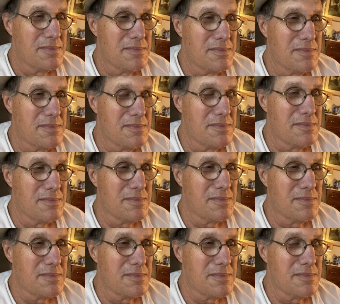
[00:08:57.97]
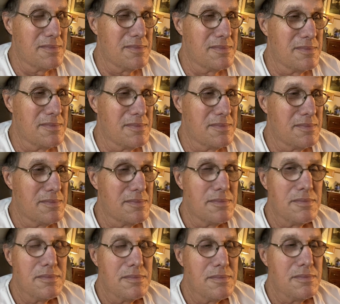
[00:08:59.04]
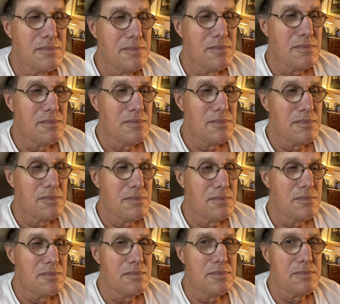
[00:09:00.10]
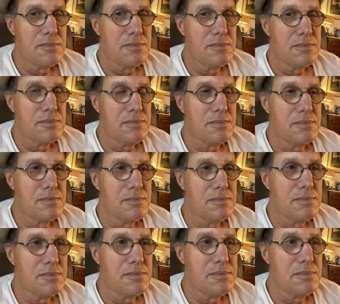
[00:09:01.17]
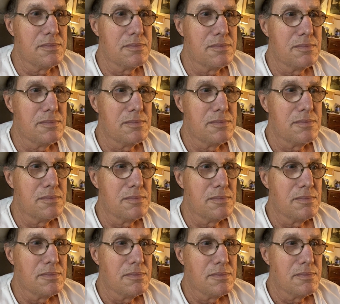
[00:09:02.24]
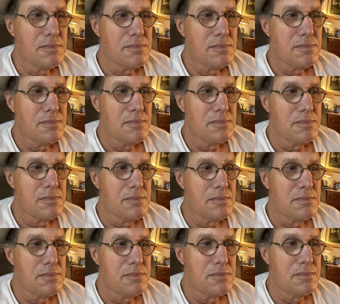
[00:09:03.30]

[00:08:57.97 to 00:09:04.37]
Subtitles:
(not speaking)